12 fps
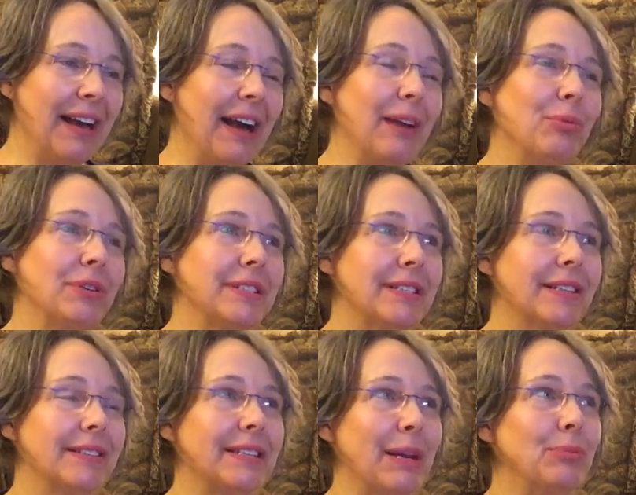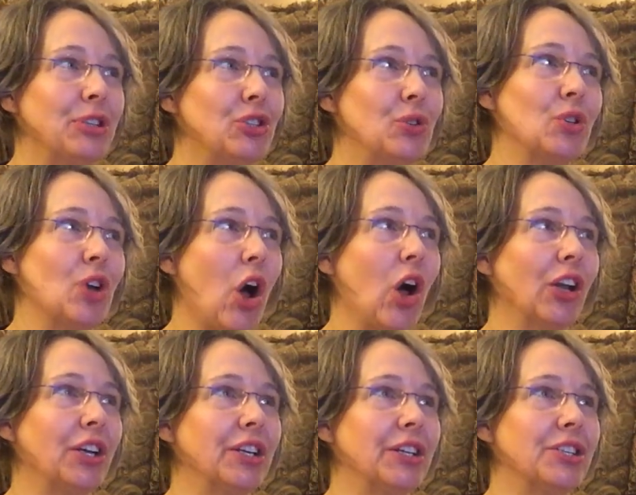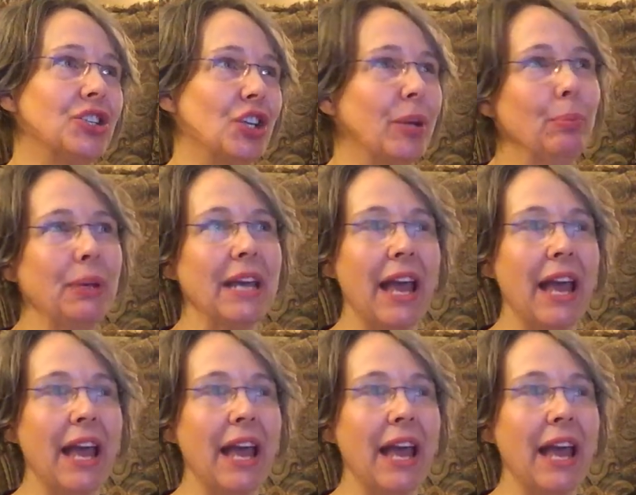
I was uh, tempted to call it chickpea